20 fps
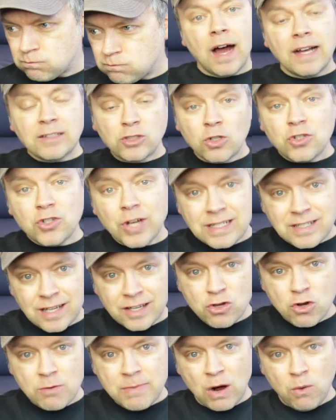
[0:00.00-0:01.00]
I told you I'd tell
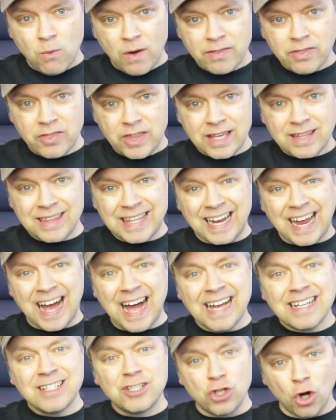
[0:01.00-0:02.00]
you about one thing that
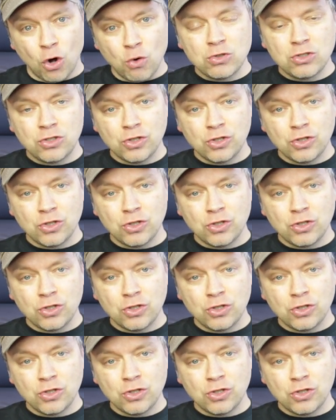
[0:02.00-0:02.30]
I don't